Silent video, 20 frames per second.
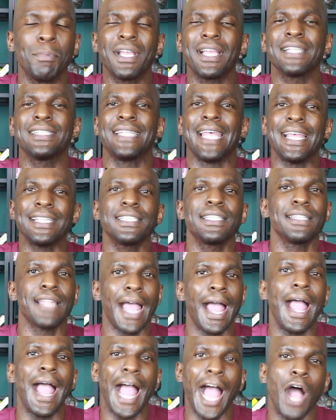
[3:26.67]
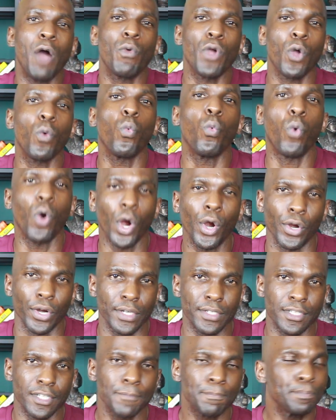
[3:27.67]
because that's not how it
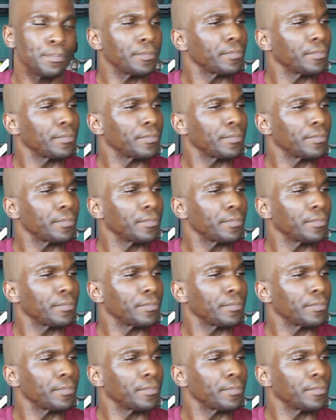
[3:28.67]
works.